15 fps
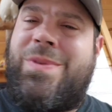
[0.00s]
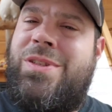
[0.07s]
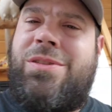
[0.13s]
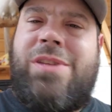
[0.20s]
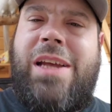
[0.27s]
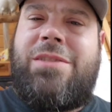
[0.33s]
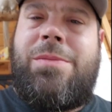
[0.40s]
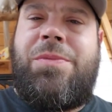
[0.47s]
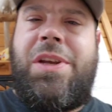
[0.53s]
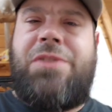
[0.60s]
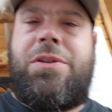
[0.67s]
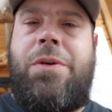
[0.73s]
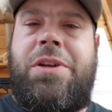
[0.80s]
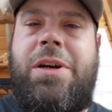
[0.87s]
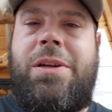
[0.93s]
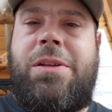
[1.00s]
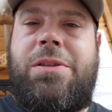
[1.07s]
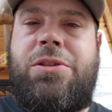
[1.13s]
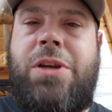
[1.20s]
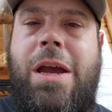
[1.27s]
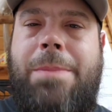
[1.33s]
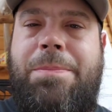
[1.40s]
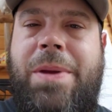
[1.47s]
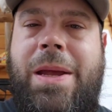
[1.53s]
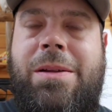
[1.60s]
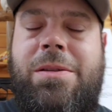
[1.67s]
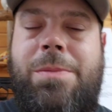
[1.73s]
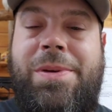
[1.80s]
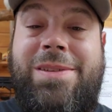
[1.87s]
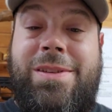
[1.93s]
Just had some things going on in the shop and
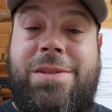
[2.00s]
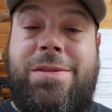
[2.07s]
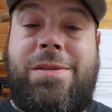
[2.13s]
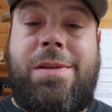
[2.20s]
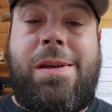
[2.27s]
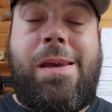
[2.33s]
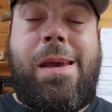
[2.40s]
in the business.